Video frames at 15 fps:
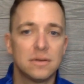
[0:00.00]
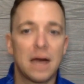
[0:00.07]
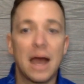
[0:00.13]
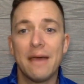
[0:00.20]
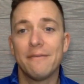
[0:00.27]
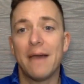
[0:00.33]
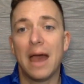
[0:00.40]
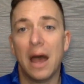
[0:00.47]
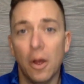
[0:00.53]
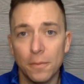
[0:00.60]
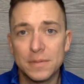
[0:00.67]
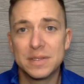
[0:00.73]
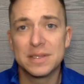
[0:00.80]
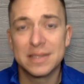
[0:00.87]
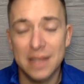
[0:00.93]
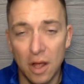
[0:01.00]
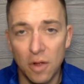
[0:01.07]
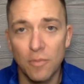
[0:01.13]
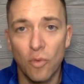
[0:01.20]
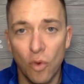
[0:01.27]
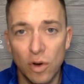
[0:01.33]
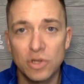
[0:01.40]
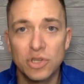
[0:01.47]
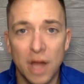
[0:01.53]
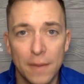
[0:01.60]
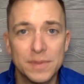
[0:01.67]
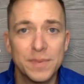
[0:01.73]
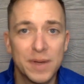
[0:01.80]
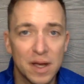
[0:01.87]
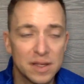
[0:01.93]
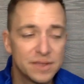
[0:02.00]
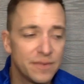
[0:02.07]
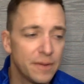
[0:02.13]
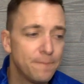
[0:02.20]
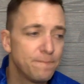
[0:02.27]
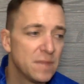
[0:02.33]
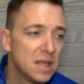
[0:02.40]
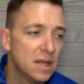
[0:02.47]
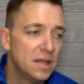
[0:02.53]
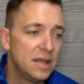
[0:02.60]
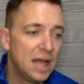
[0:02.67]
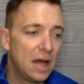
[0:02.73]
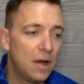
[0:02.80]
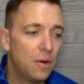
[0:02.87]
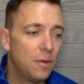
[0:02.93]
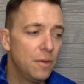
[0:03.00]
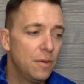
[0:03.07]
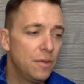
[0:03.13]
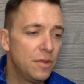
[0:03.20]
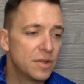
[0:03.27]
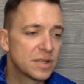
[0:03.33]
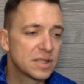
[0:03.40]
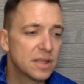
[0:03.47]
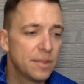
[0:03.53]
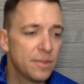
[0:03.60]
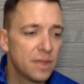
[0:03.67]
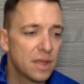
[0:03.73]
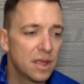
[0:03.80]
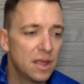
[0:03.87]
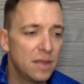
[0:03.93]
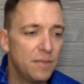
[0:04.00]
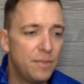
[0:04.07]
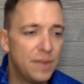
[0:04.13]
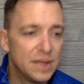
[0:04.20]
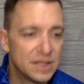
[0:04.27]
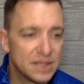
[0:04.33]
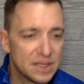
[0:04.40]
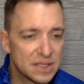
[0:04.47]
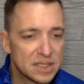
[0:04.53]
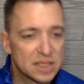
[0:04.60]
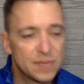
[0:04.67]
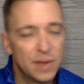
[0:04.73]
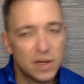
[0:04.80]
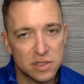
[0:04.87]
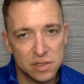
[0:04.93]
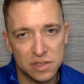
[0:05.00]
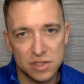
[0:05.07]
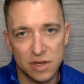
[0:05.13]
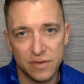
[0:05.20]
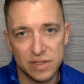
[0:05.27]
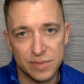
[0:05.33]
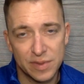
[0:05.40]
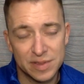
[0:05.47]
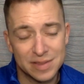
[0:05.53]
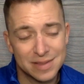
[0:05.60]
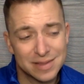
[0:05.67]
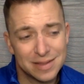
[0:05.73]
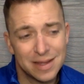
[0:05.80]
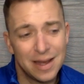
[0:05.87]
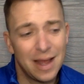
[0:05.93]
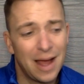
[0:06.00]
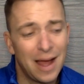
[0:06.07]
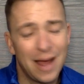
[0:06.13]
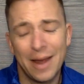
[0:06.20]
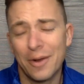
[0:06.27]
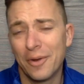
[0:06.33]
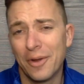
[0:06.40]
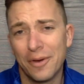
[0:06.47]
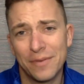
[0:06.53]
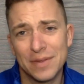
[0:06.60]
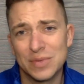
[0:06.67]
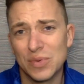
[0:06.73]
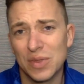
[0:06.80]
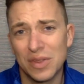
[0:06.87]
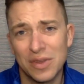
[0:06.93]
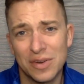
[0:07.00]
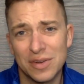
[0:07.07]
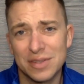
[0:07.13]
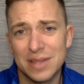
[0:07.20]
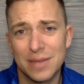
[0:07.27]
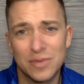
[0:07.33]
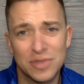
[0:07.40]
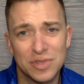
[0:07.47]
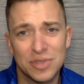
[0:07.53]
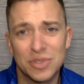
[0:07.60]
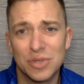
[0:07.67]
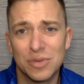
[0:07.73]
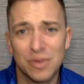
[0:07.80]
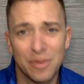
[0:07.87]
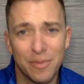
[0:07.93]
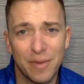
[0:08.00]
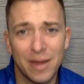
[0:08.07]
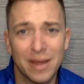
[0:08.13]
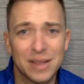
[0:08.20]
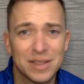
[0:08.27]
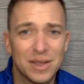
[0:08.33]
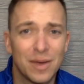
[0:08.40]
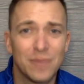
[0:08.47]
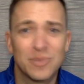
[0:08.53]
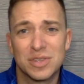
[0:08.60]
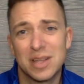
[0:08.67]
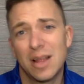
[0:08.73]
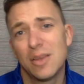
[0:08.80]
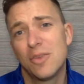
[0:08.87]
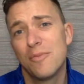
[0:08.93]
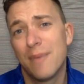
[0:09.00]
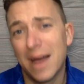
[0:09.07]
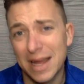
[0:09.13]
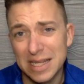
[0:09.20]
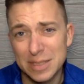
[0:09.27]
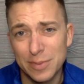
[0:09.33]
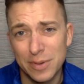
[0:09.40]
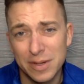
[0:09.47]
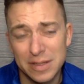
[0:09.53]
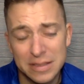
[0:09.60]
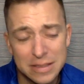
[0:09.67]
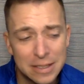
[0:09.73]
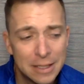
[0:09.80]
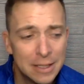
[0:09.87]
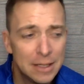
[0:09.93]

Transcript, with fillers: I have helped sell more jobs because of it. Now, there's something in business, especially service business, and I don't know if it's with yours. I'm just a dude with a mic, so I'm just telling you my experience.